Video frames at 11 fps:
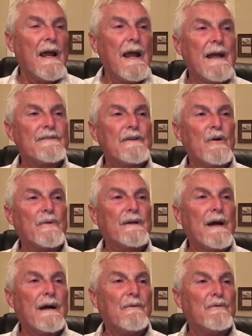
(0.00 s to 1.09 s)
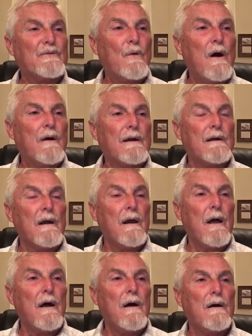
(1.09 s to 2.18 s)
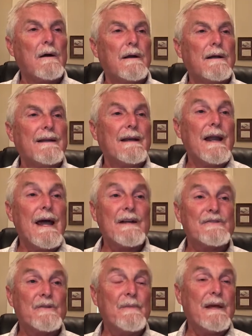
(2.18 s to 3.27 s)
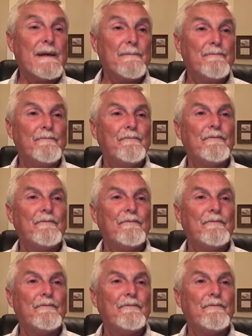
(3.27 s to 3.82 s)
As Obadiah was walking along, Elijah met him.